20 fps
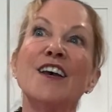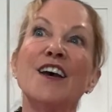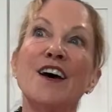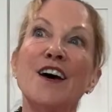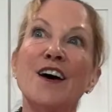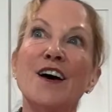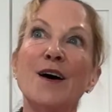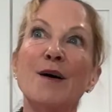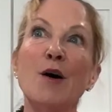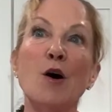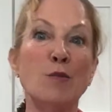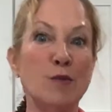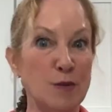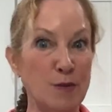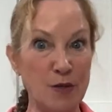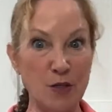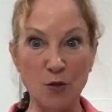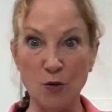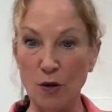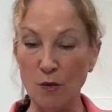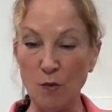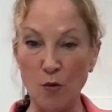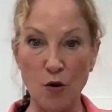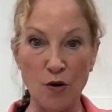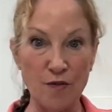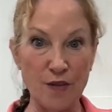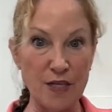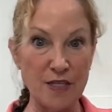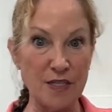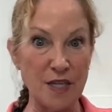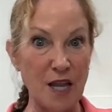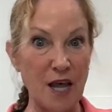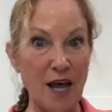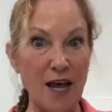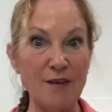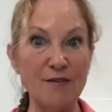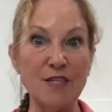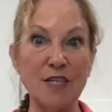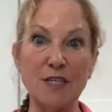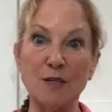Hope to be doing more of these
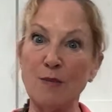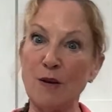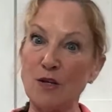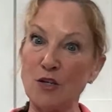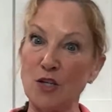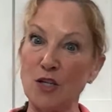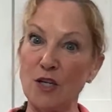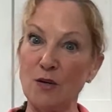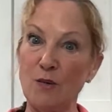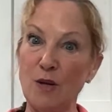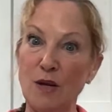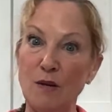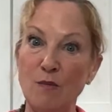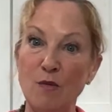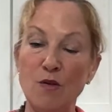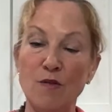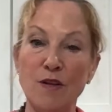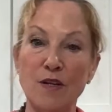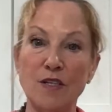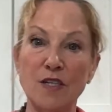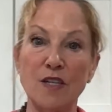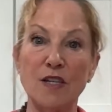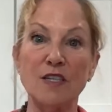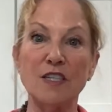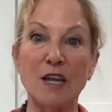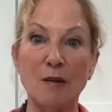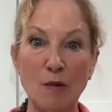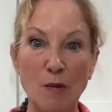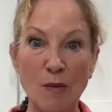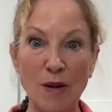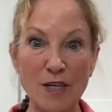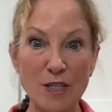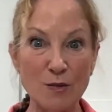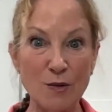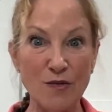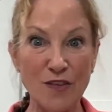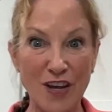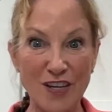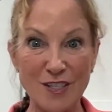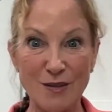lives, especially as we move into the summer months. We've
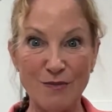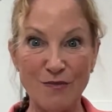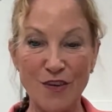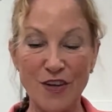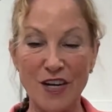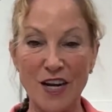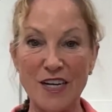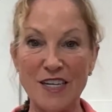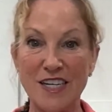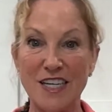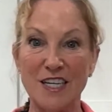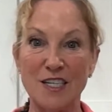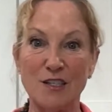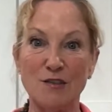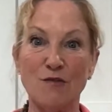got some fun ideas